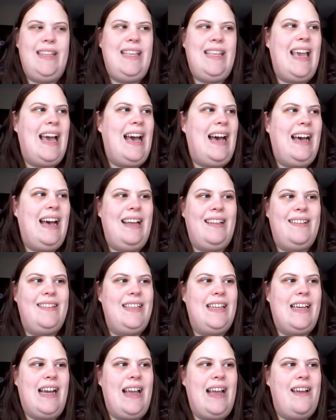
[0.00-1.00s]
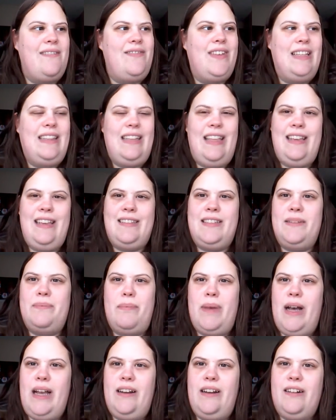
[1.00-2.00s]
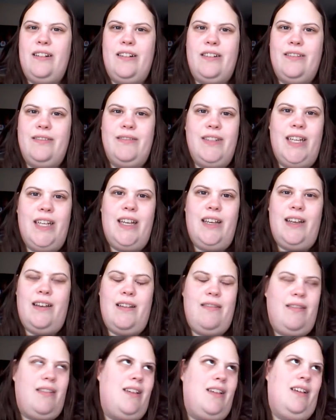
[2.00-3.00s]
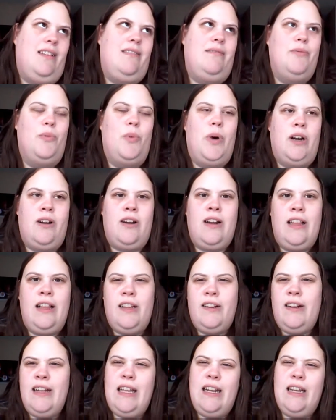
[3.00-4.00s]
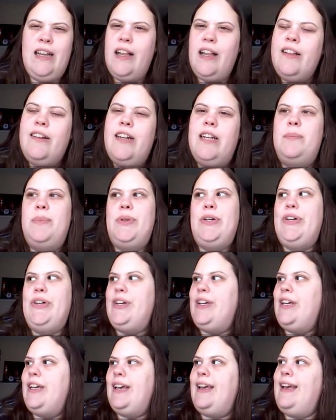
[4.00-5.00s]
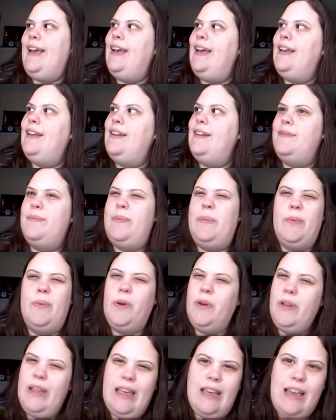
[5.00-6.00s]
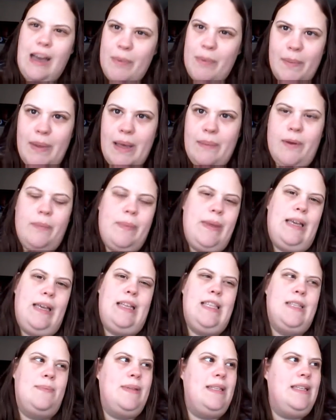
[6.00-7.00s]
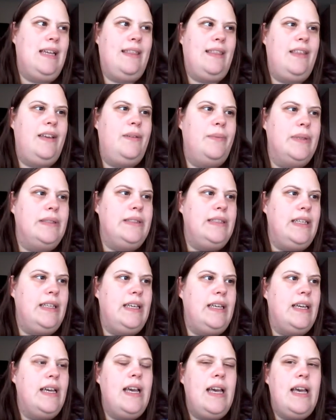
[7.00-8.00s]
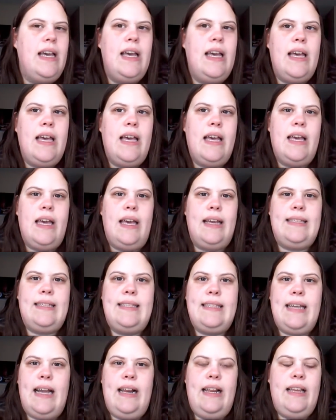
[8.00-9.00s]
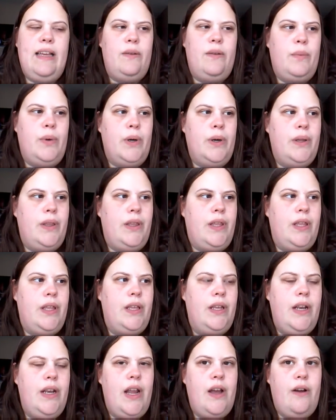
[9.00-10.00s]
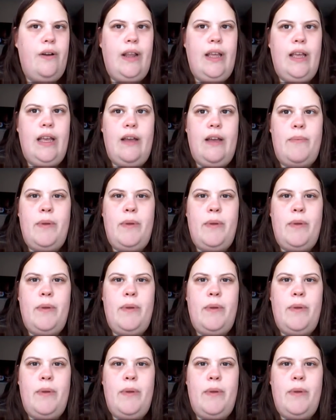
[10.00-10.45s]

Yeah, I've done like some minor watercoloring in a coloring book and rolling a couple paper beads, but nothing really exciting and worth noting.